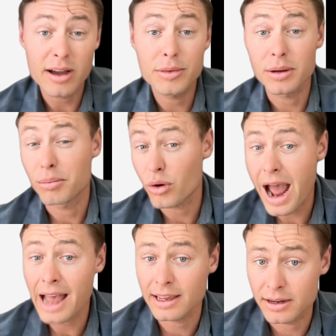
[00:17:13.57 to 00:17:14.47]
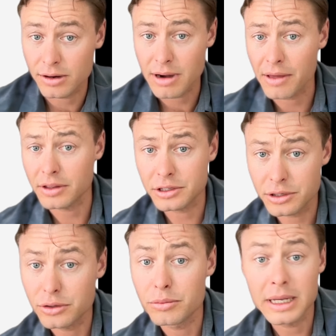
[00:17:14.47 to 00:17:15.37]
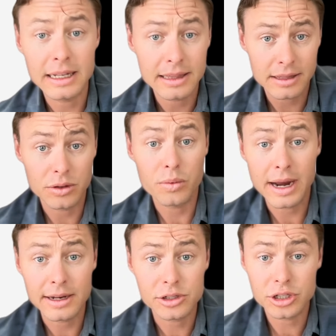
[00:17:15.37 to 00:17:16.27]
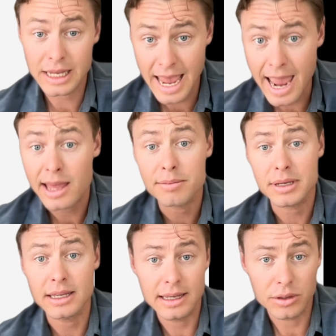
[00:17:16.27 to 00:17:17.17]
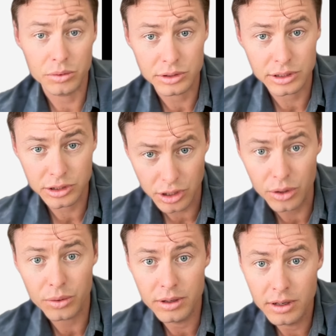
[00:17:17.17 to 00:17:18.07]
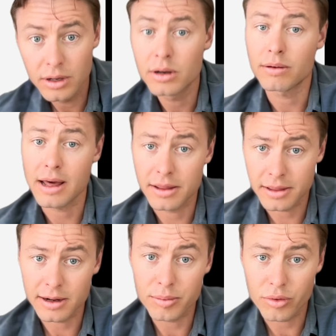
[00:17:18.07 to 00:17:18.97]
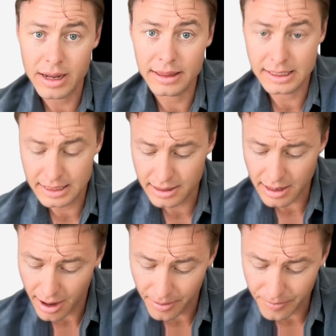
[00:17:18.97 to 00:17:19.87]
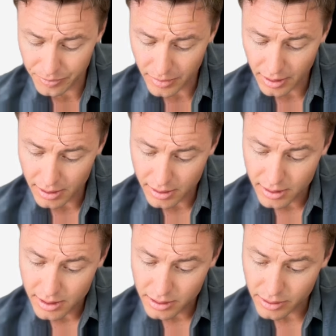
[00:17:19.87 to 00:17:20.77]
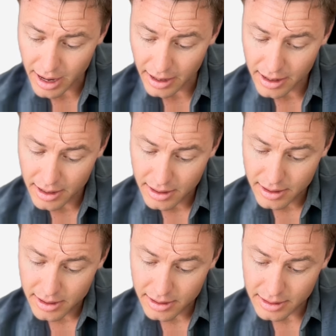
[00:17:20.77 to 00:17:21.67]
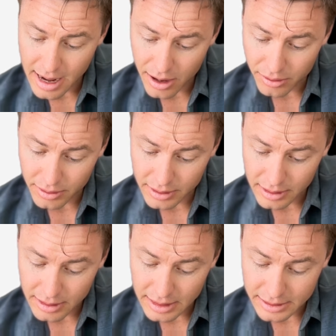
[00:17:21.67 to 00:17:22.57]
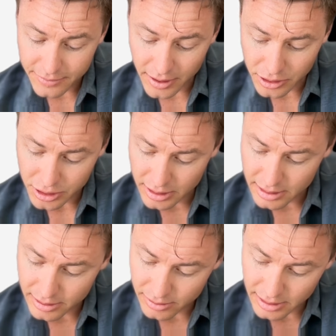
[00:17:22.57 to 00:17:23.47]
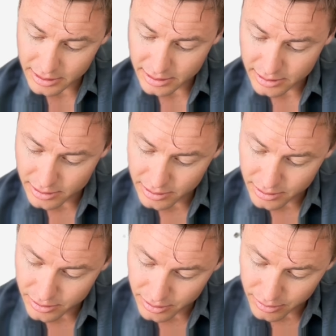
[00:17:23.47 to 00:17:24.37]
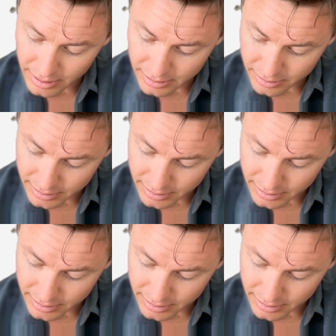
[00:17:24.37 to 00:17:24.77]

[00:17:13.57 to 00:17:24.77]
I put a bracket around the 2, meaning that the range can be equal to 2, rather than a parenthesis there. Great. Now, this function, let's do a quick little